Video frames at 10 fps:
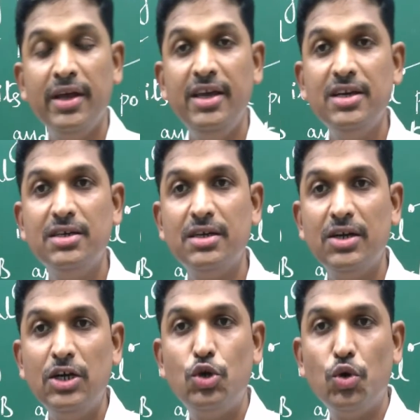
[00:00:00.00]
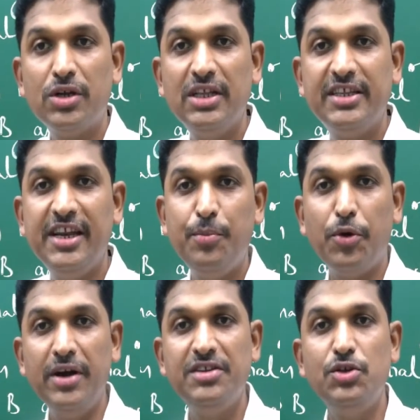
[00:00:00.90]
here total 3
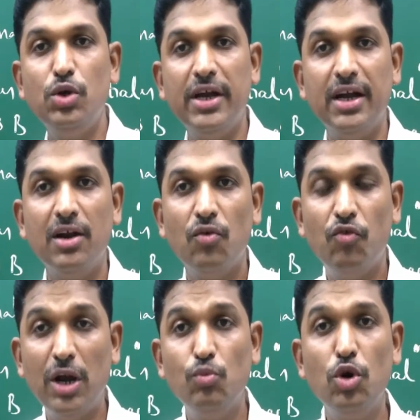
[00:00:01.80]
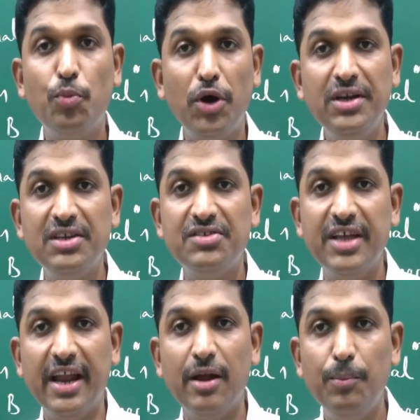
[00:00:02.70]
points you learned. One more point is
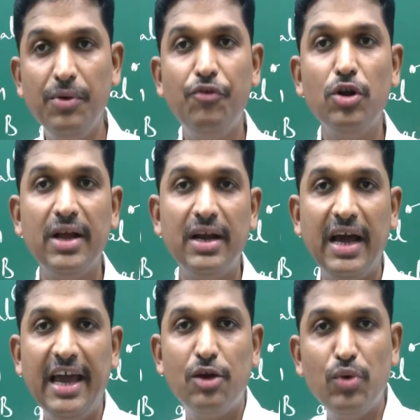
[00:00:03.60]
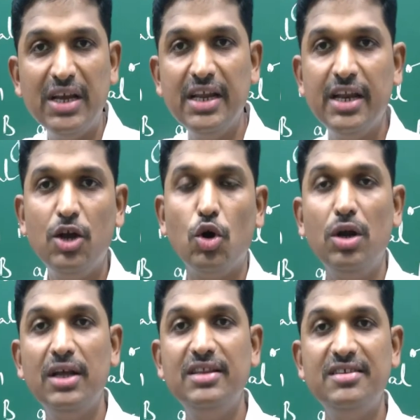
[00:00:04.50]
there. Before that, I quickly
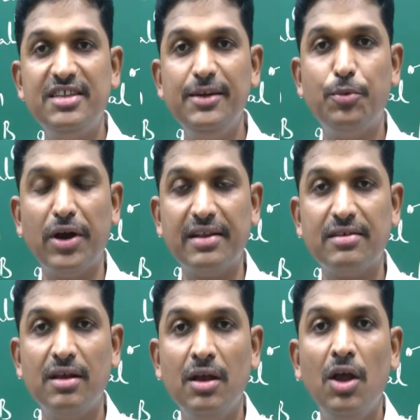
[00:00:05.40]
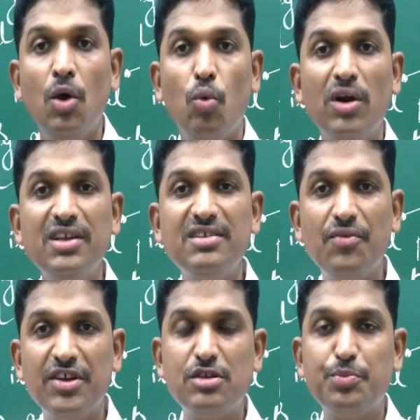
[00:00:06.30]
recall these 3 points. What is the
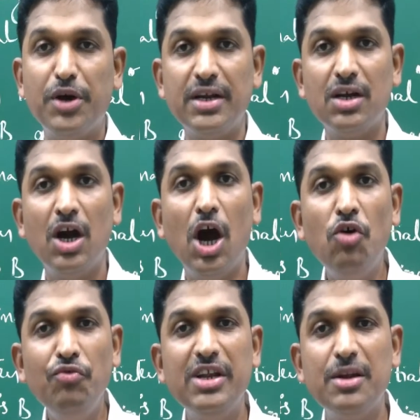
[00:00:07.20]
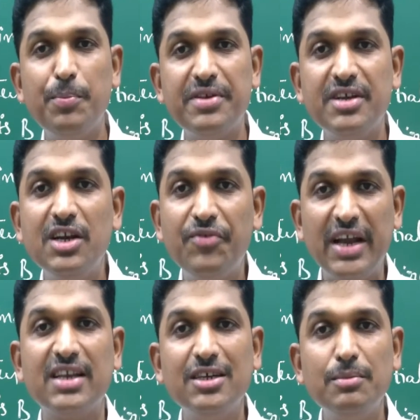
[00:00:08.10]
first point? How we represent
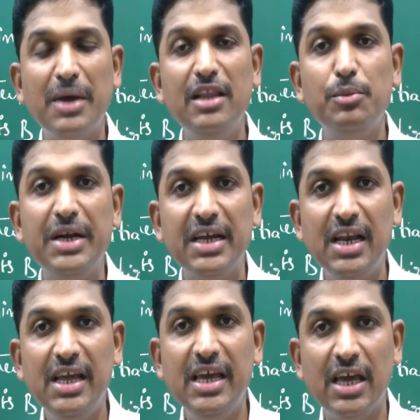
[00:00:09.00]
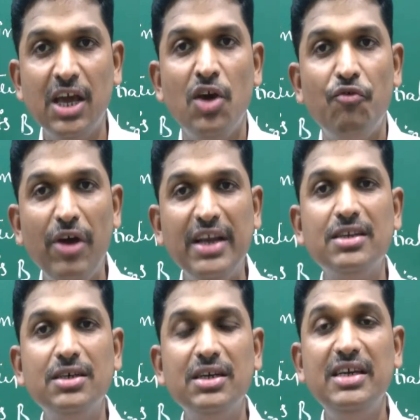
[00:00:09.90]
vector mathematically?
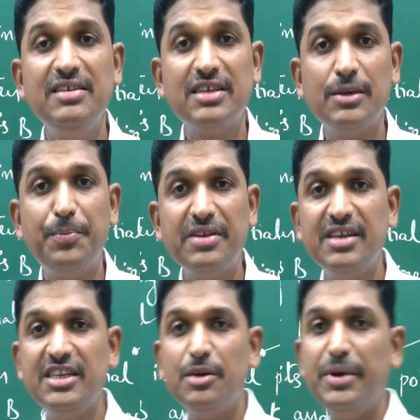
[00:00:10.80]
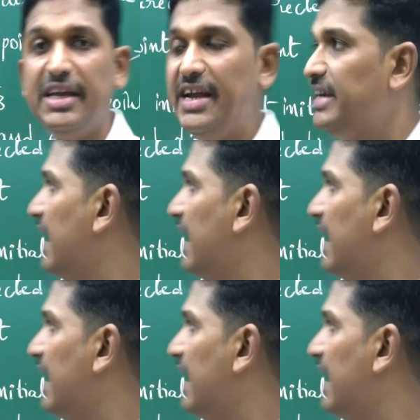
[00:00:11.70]
Vector is represented by a